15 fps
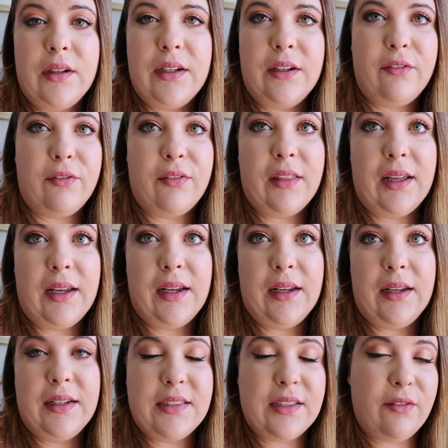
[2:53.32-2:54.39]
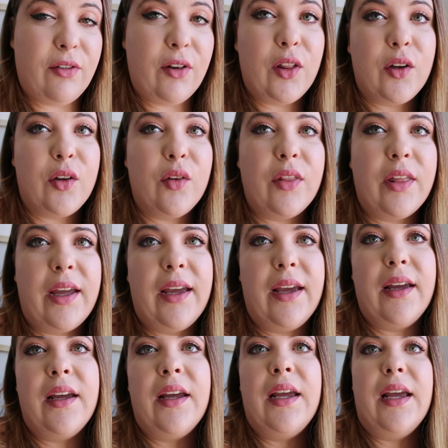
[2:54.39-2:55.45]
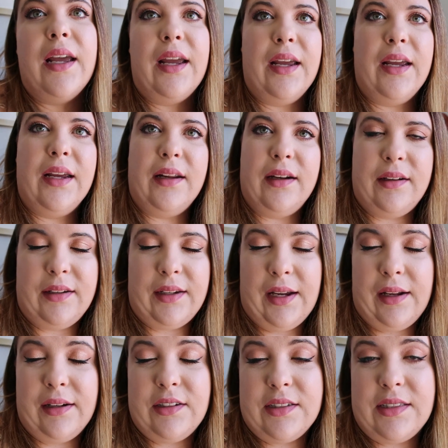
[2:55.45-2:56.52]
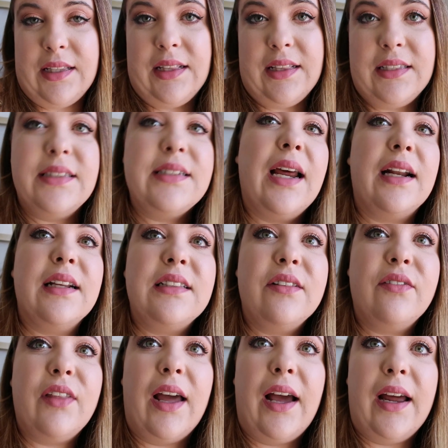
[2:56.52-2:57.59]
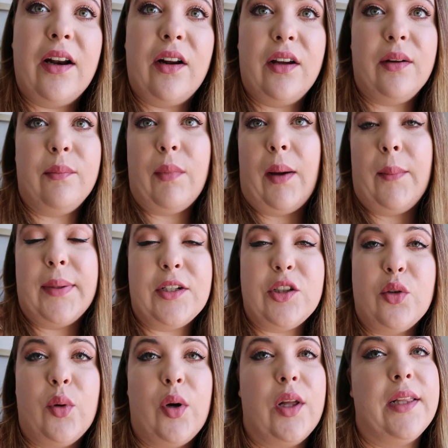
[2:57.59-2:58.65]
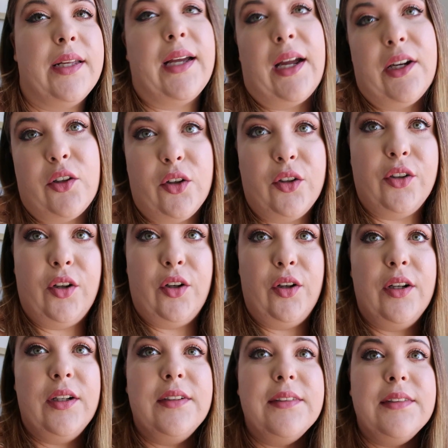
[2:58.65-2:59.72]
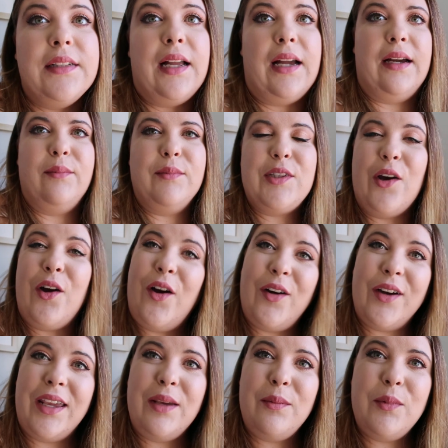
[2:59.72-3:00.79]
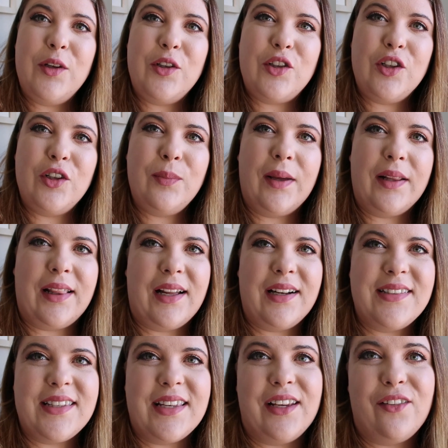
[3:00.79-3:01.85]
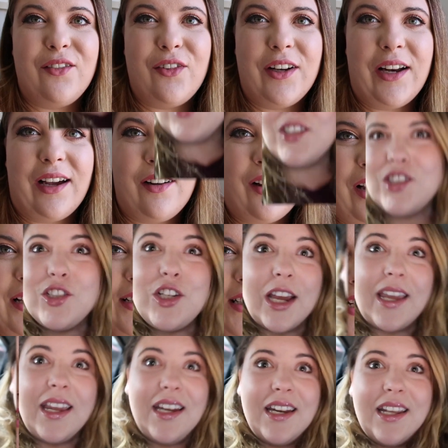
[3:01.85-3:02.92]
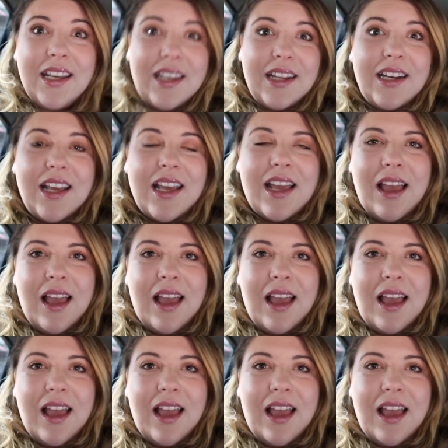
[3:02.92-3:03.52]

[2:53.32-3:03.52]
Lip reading: if there is a follicle there, and yeah, just see the status of that. It might be too early, I don't know. So I'll keep you tuned, but that's it for now. Just checking in.